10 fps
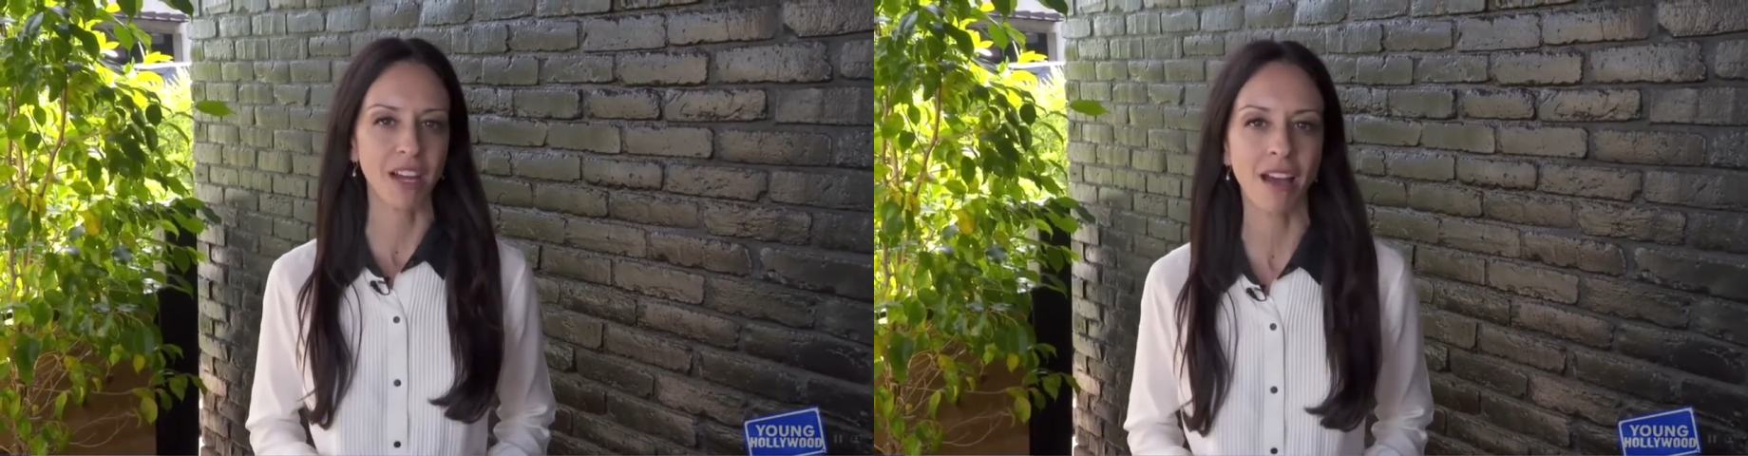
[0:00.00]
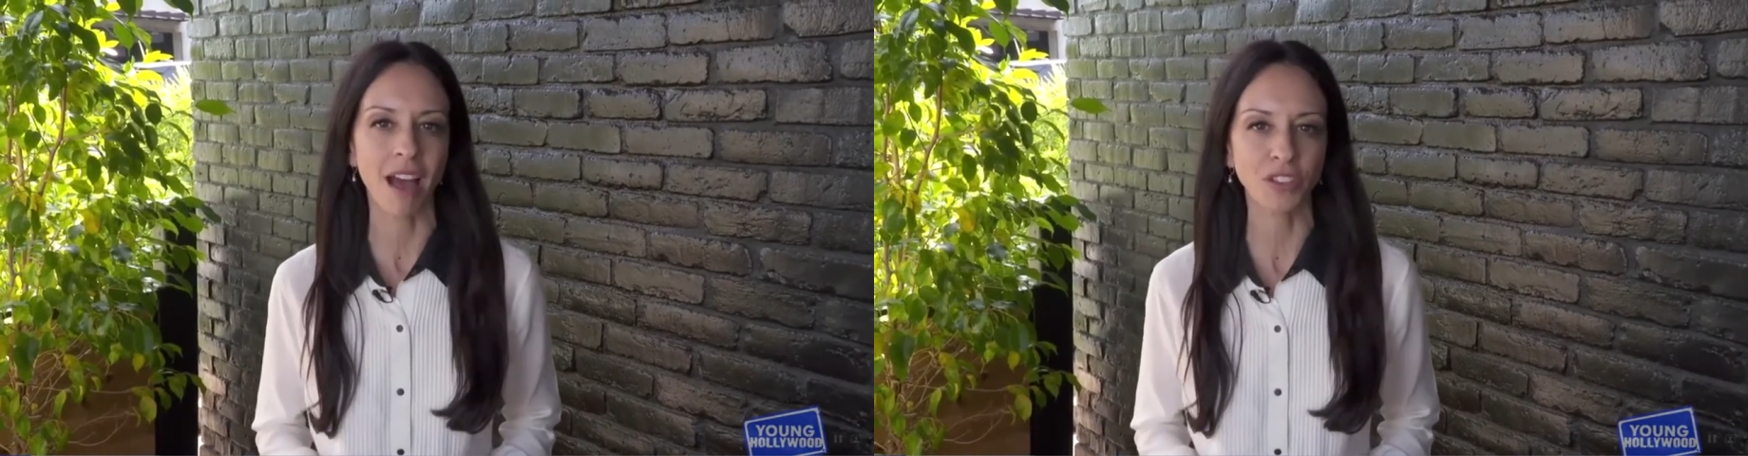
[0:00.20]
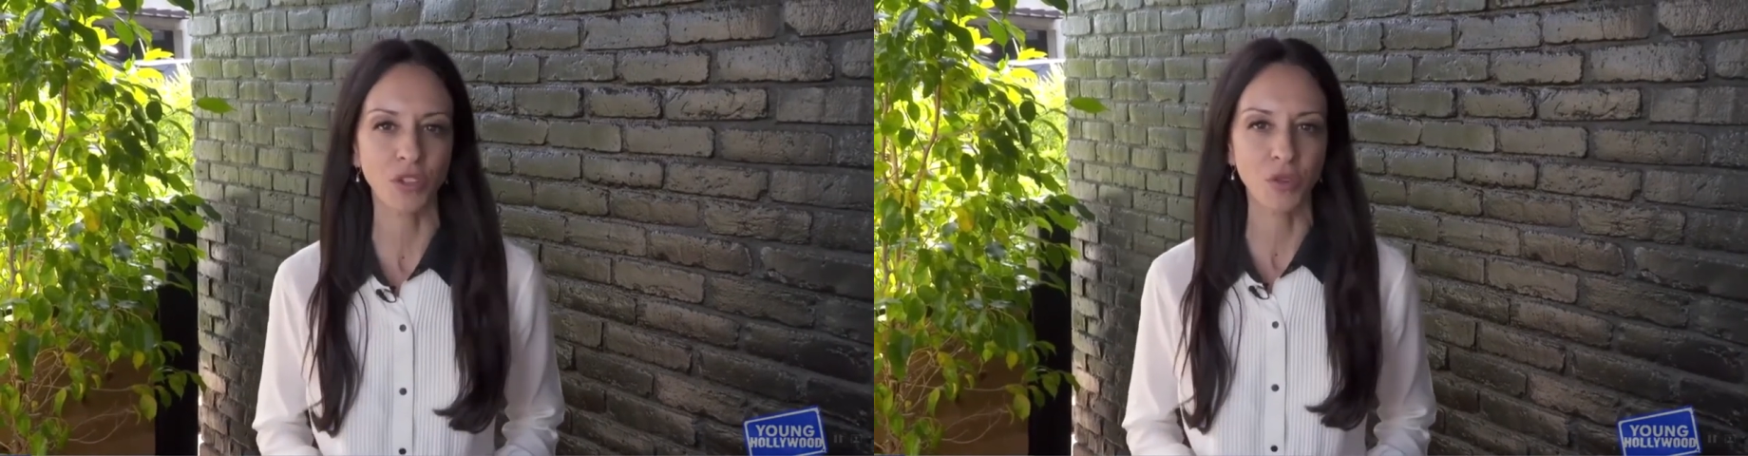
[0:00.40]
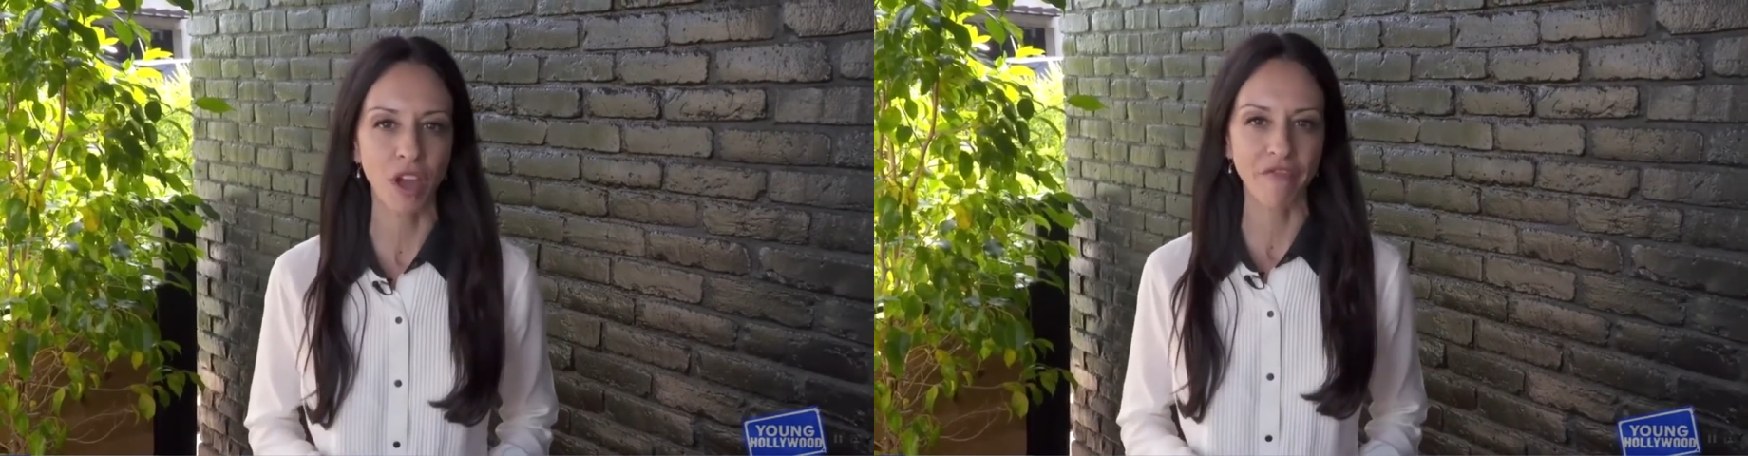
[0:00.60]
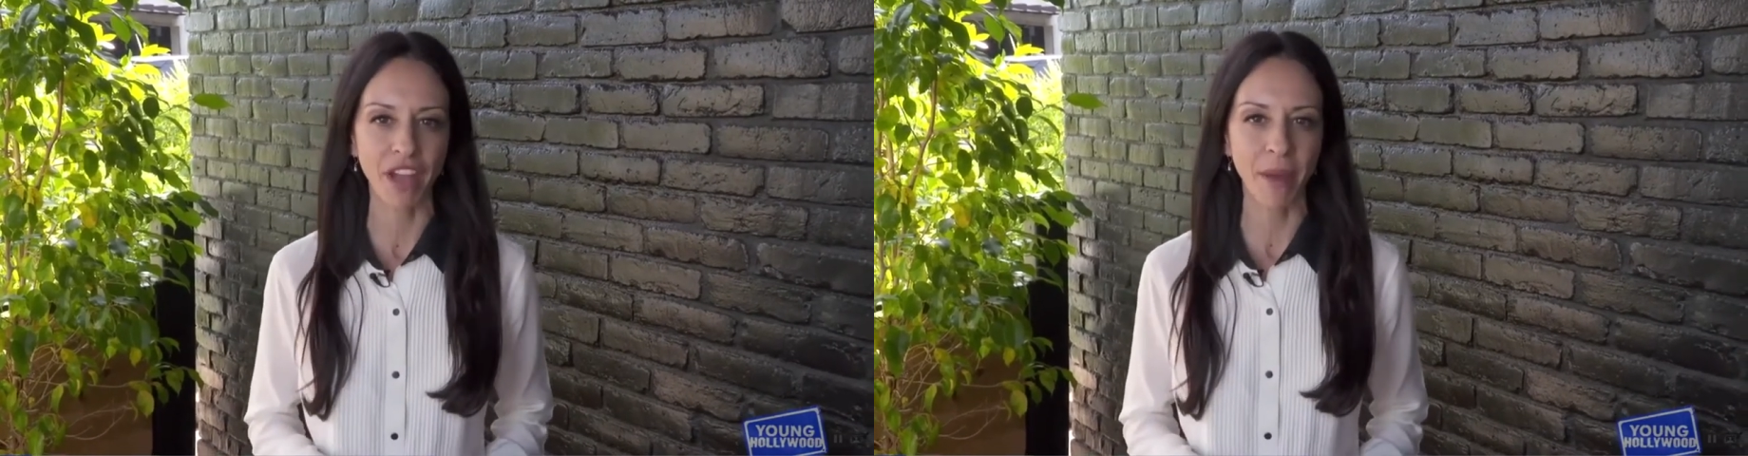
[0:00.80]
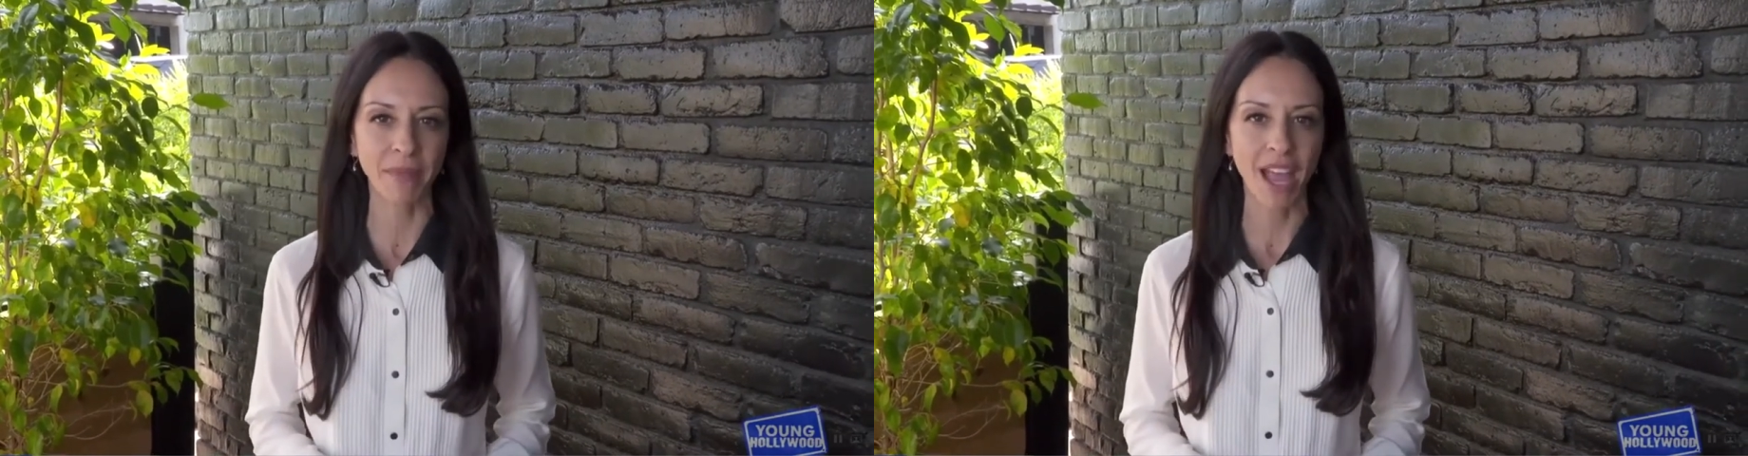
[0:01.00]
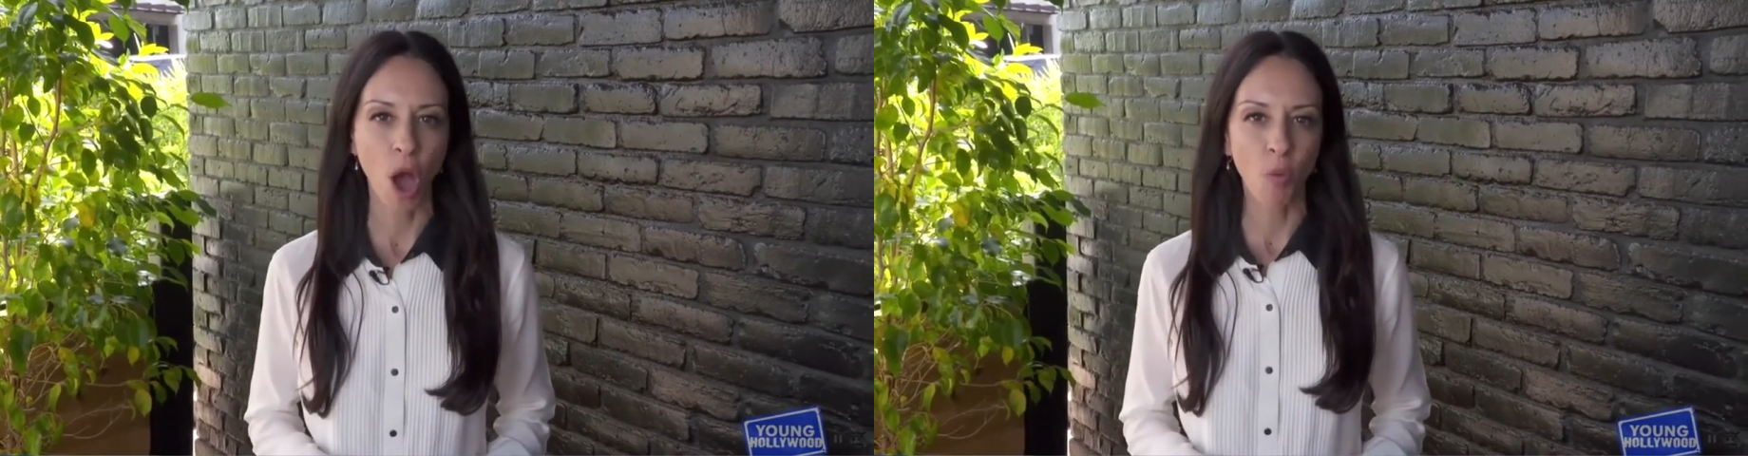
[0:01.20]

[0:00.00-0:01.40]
Katsuya family,